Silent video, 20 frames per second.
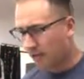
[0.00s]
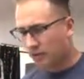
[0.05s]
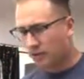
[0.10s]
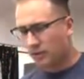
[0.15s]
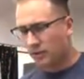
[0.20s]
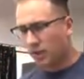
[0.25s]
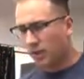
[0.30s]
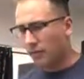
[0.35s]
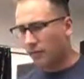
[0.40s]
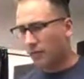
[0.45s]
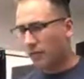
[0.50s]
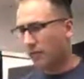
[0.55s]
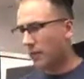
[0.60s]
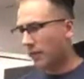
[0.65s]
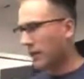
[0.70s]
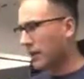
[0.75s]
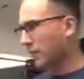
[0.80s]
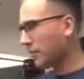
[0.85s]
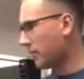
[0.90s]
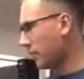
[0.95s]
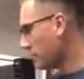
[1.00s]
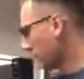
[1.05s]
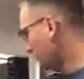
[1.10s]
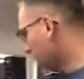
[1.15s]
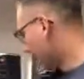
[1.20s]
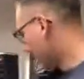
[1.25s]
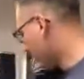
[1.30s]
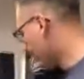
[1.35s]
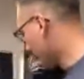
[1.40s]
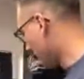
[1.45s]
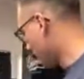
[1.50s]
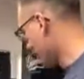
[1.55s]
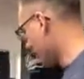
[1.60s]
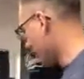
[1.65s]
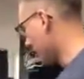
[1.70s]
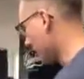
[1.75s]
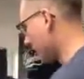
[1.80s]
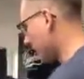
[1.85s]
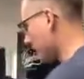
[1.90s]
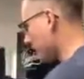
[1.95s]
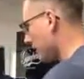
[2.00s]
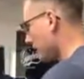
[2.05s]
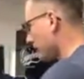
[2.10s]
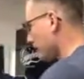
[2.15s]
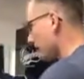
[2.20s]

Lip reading: so many people in society